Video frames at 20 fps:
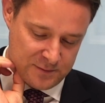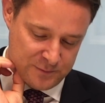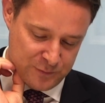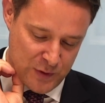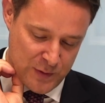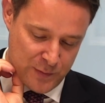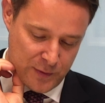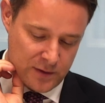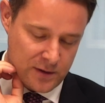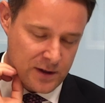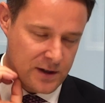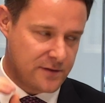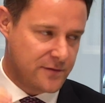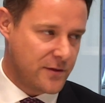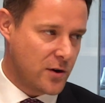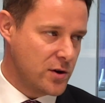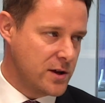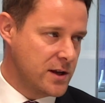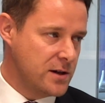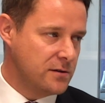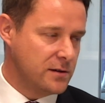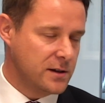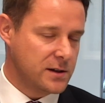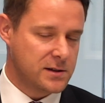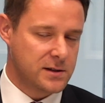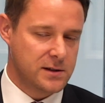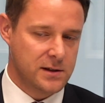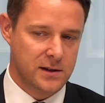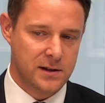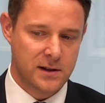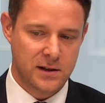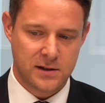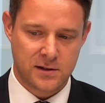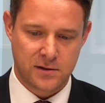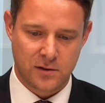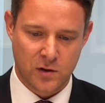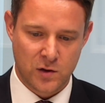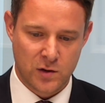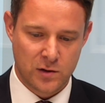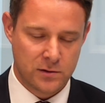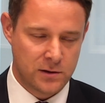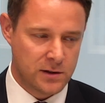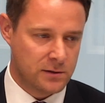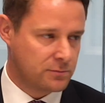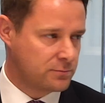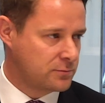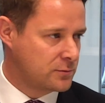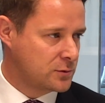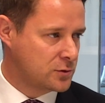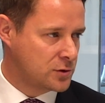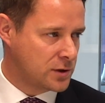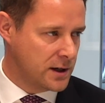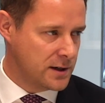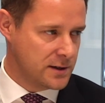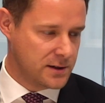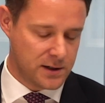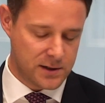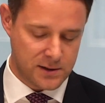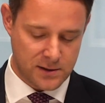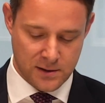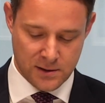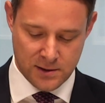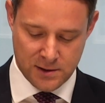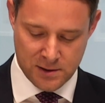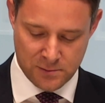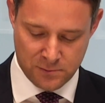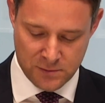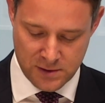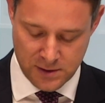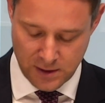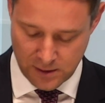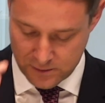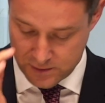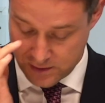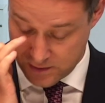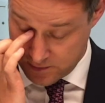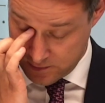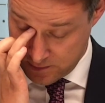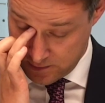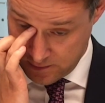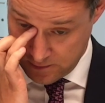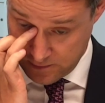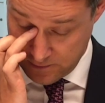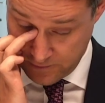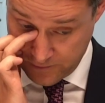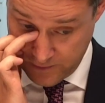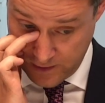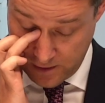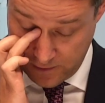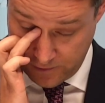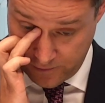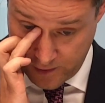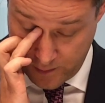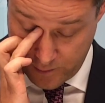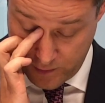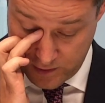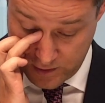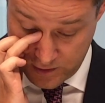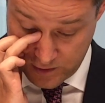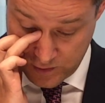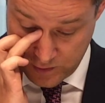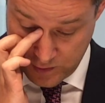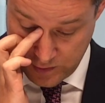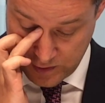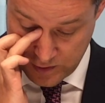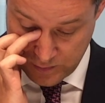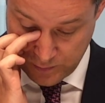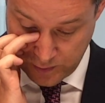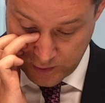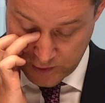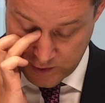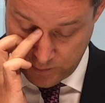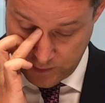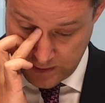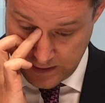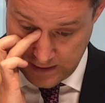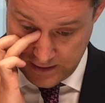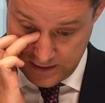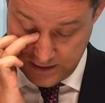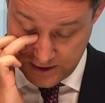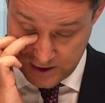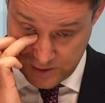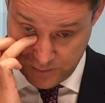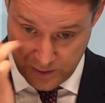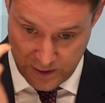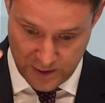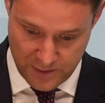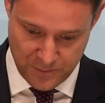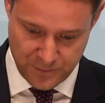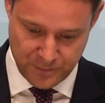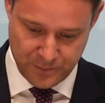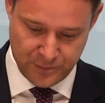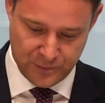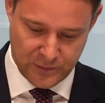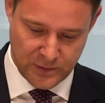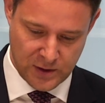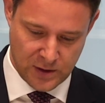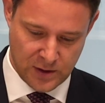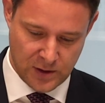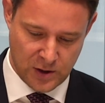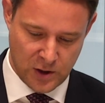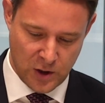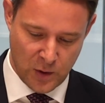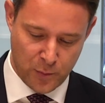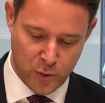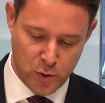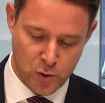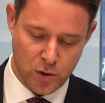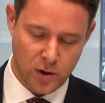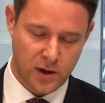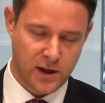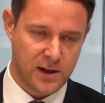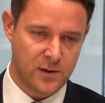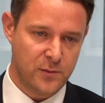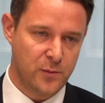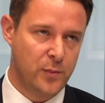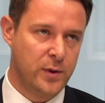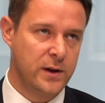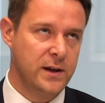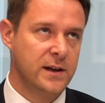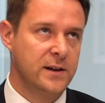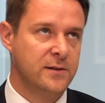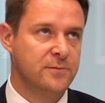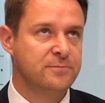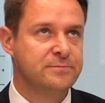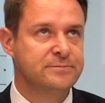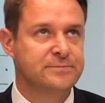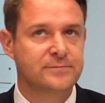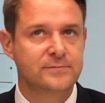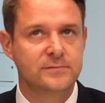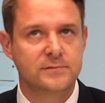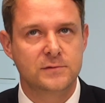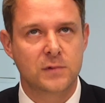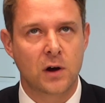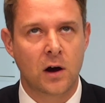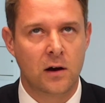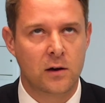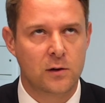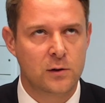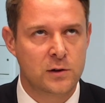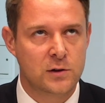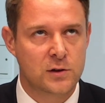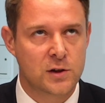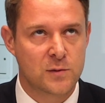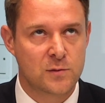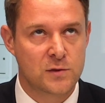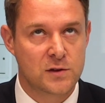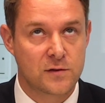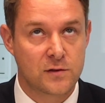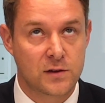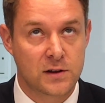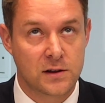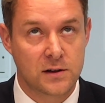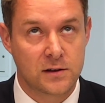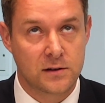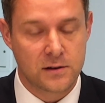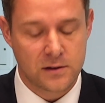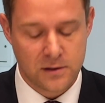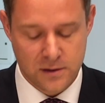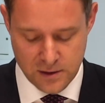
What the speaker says: people are either very interested in this, or they try and distance themselves as far from it as possible. And I think it's been a poor campaign. In terms of in